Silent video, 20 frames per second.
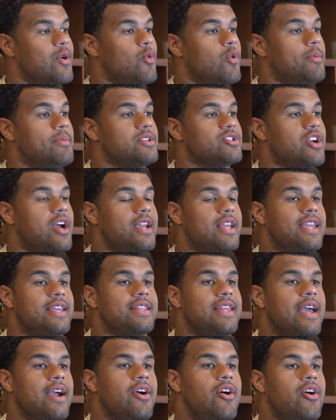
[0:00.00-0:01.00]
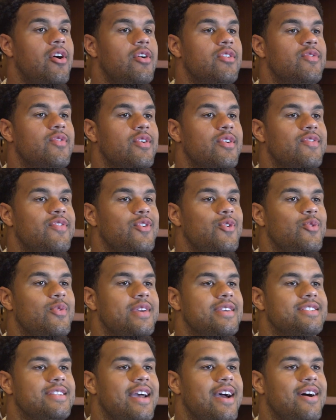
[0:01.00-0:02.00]
we've been trying to get that called for a few
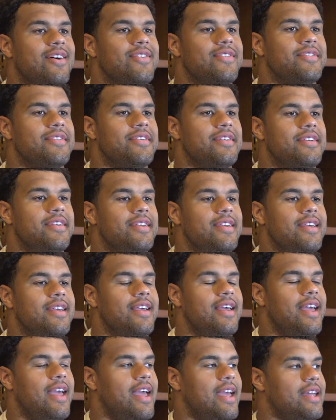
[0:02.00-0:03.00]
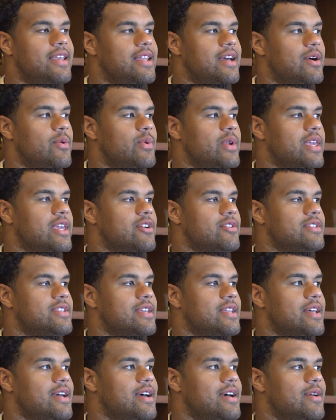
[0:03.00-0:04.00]
weeks now, and uh, we
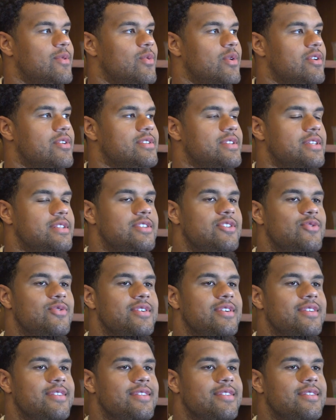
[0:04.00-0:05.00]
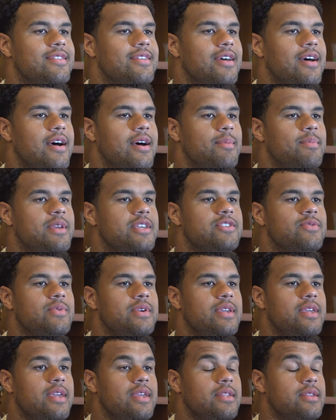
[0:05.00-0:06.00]
guilted uh, Wilks into it um, this
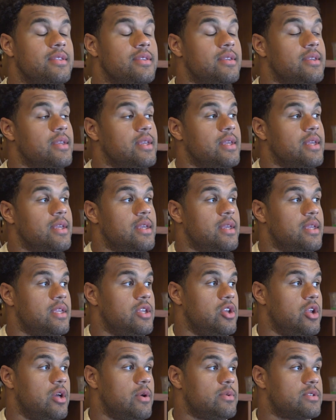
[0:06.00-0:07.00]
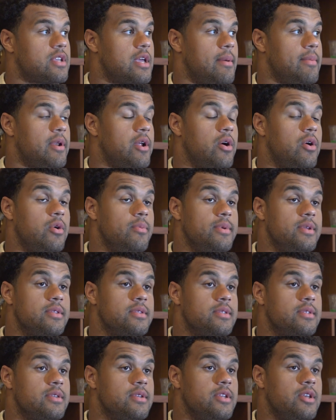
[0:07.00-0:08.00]
week, and, you know, it was coming home,
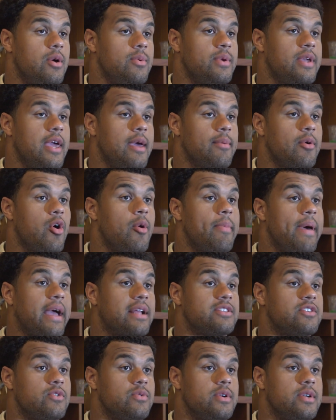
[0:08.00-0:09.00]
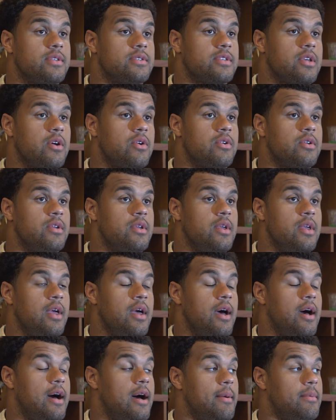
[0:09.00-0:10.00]
and, you know, we kept going back to it. So
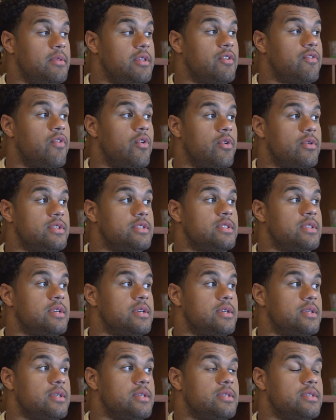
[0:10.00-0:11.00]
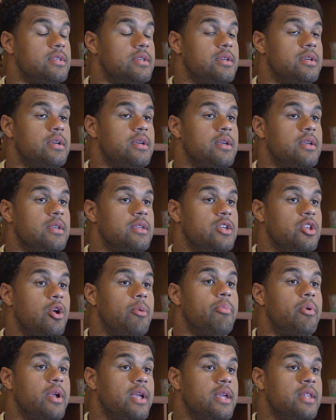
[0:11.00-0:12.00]
um, look forward to, to, you
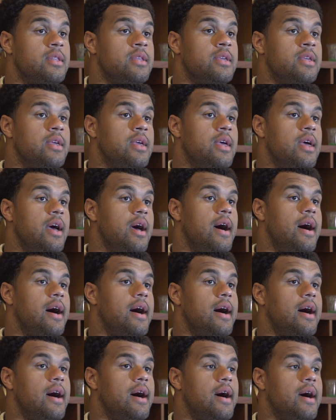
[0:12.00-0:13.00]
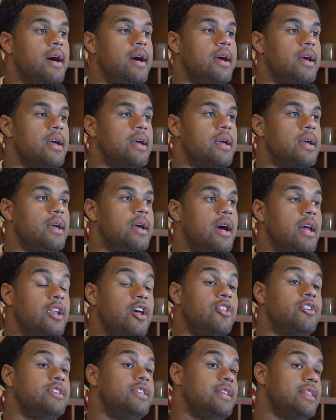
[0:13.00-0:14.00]
know, bringing uh,
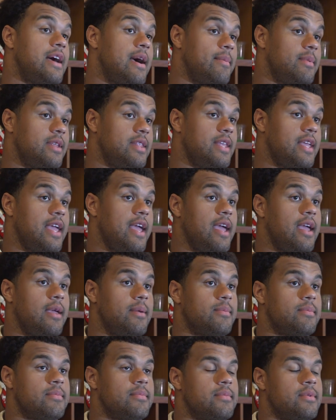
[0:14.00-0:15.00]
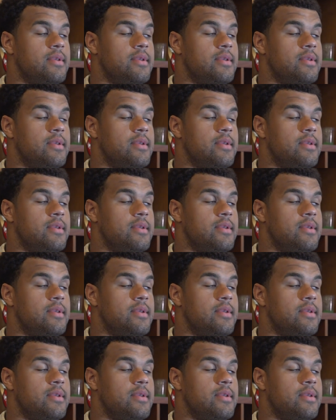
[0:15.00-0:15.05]
another D lineman in the game.